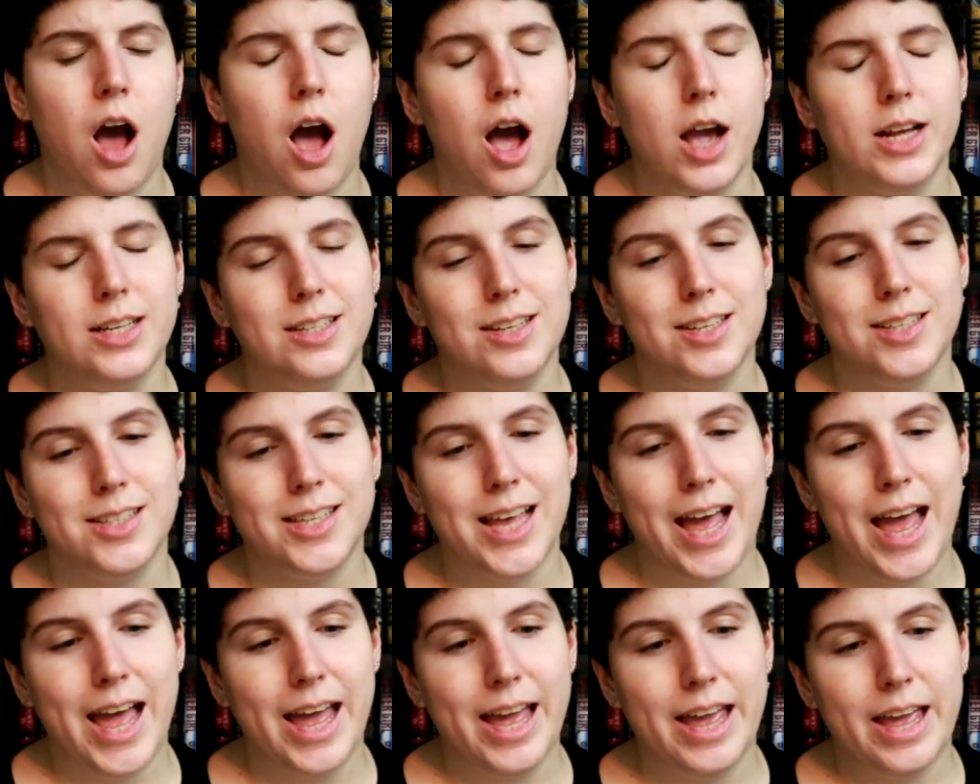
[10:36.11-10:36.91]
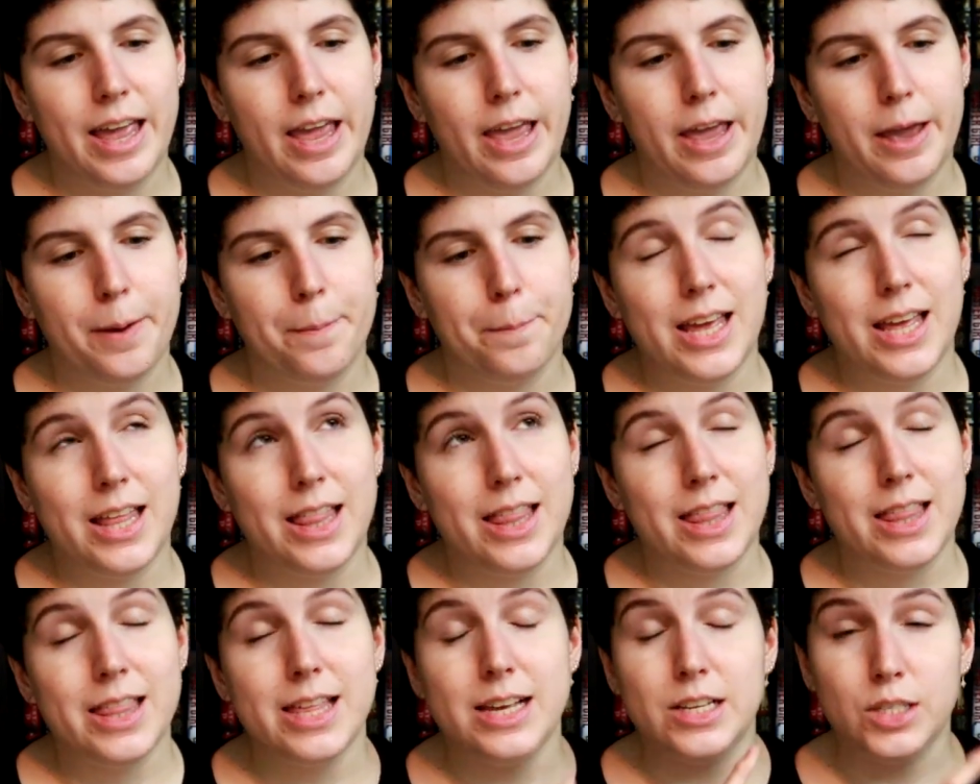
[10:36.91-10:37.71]
I'd say
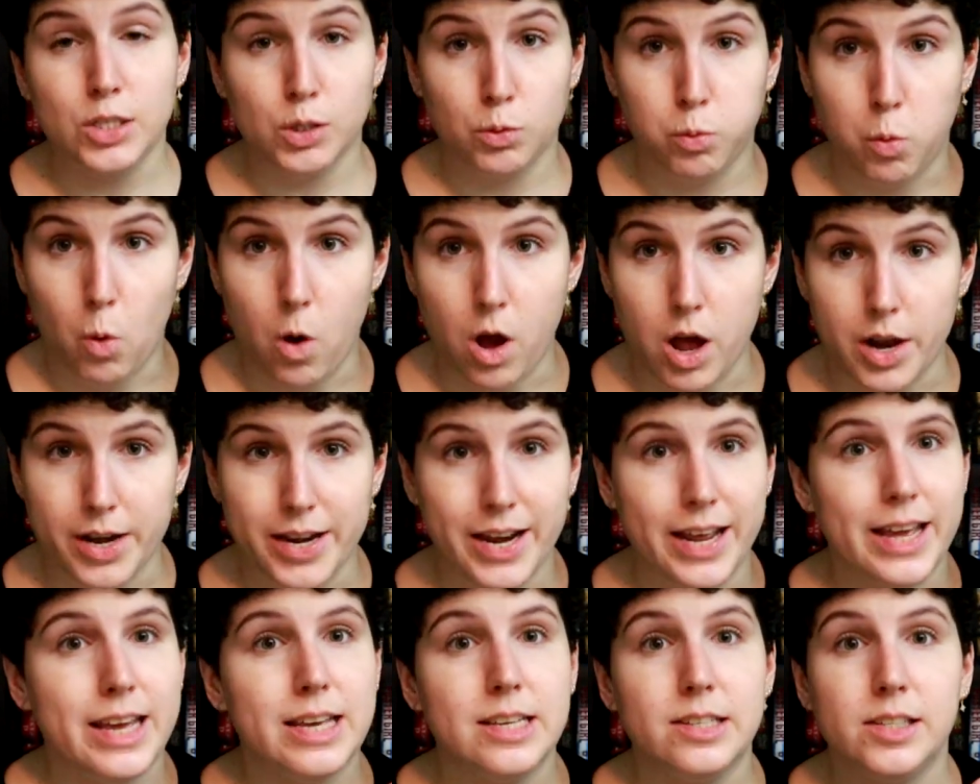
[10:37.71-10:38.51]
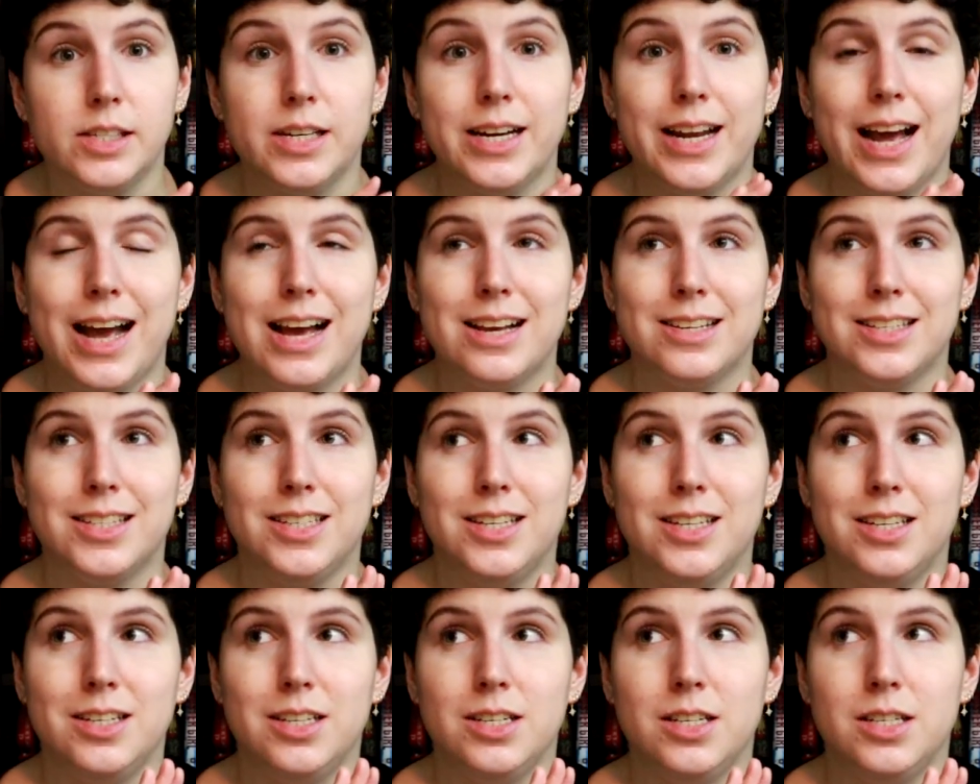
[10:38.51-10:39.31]
this one isn't
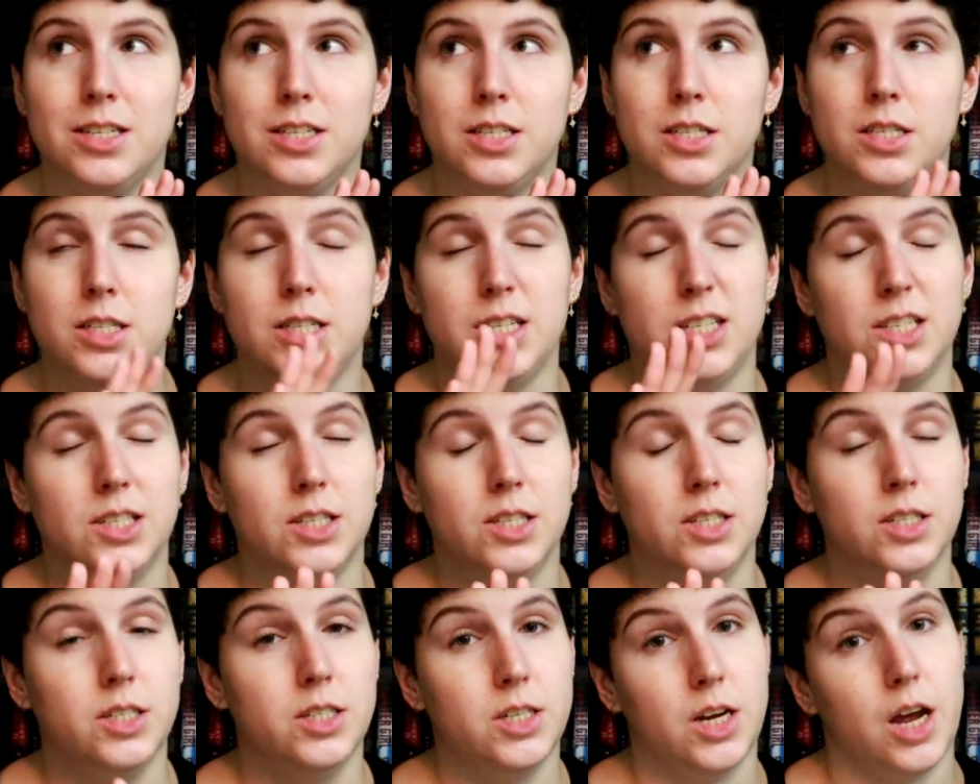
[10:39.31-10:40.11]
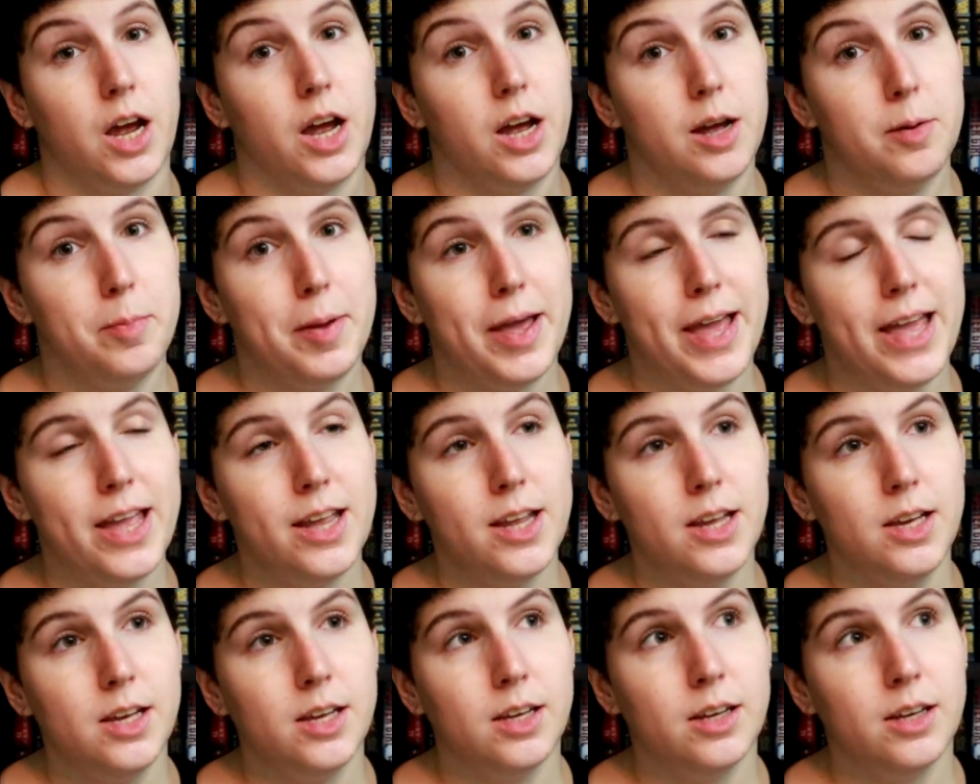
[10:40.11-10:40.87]
as disturbing